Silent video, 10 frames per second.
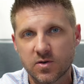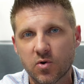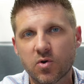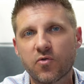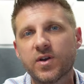
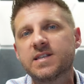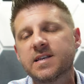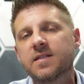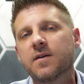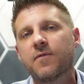You're
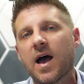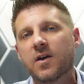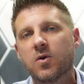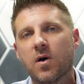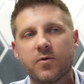increasing the
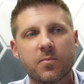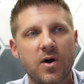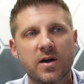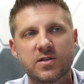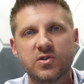value of your
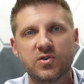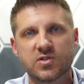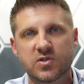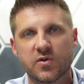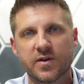product to your
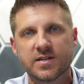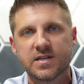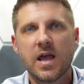service,